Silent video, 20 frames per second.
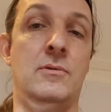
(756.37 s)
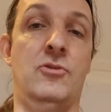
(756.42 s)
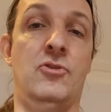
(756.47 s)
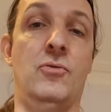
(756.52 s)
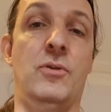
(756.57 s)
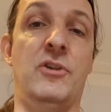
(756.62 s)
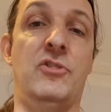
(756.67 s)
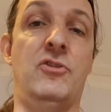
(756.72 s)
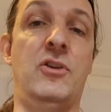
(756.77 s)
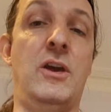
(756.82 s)

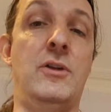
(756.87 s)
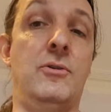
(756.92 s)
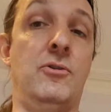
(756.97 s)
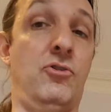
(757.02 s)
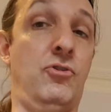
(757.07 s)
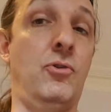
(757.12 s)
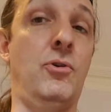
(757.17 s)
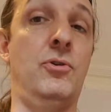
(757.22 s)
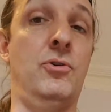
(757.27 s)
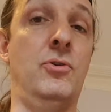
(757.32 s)
I
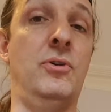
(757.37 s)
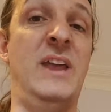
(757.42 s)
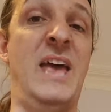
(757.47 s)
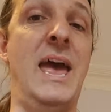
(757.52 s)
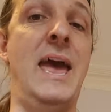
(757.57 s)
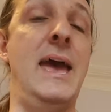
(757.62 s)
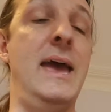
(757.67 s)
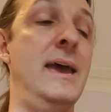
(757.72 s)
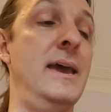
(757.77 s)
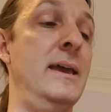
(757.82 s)
started on
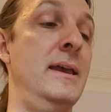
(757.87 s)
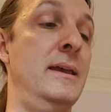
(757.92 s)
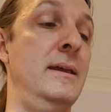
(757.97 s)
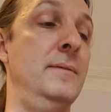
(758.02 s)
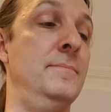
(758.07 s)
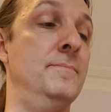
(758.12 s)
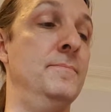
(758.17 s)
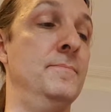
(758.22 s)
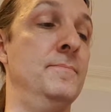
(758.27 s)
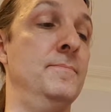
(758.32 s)
A,
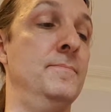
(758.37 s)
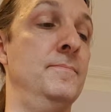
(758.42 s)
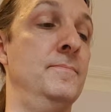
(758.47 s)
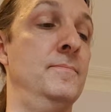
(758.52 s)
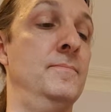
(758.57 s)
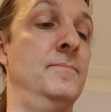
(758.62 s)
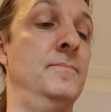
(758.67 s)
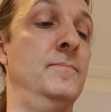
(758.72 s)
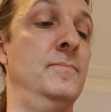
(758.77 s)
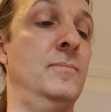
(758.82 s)

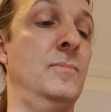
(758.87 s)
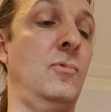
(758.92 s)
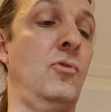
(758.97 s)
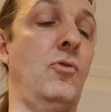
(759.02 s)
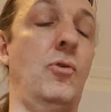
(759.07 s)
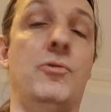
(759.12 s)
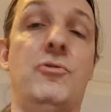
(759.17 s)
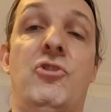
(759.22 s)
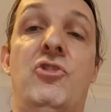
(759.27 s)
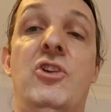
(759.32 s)

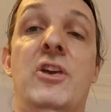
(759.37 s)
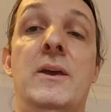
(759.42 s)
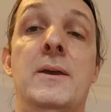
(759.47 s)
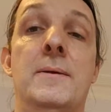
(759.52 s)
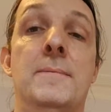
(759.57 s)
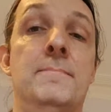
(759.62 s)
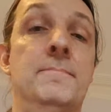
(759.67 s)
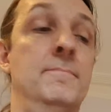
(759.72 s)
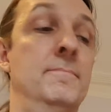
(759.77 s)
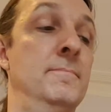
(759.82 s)
start on C,
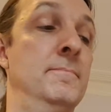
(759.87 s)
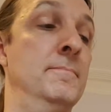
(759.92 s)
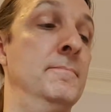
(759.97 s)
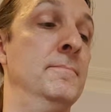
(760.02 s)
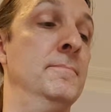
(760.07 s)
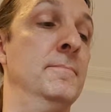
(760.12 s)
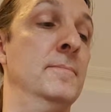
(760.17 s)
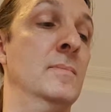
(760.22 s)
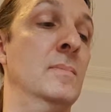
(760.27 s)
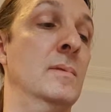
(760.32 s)

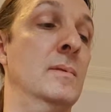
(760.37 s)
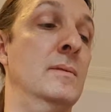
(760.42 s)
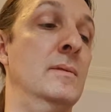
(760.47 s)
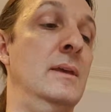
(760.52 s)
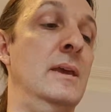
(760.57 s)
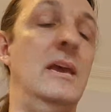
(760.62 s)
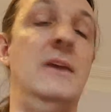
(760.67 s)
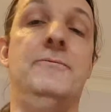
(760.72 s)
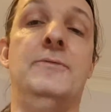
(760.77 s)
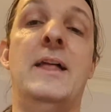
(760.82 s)

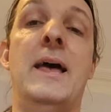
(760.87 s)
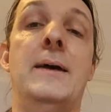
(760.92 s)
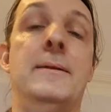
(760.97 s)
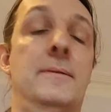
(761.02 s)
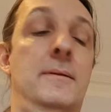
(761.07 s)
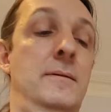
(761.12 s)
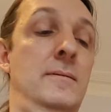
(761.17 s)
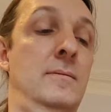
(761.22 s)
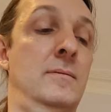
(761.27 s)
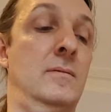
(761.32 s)
E flat,
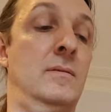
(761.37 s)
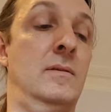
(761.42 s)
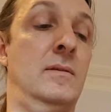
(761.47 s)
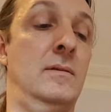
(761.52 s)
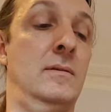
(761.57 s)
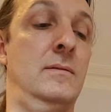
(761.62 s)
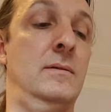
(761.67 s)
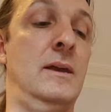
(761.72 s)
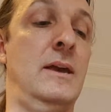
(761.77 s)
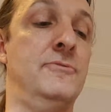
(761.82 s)

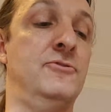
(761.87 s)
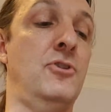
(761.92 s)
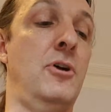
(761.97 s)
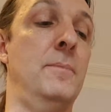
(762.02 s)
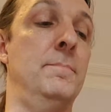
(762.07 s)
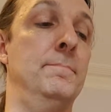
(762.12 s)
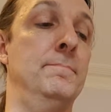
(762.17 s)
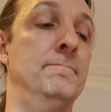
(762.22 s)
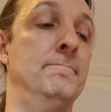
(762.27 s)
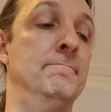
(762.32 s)
F
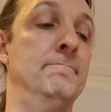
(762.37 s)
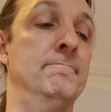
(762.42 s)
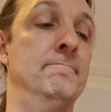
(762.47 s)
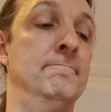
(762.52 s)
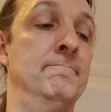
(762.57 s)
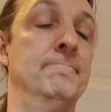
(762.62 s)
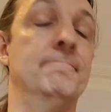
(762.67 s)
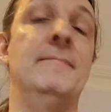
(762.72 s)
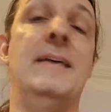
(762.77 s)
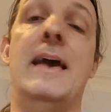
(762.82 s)
sharp,
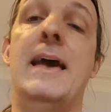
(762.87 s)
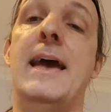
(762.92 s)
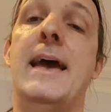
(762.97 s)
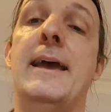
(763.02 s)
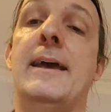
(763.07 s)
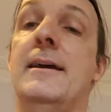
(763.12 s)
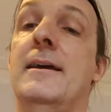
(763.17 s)
A.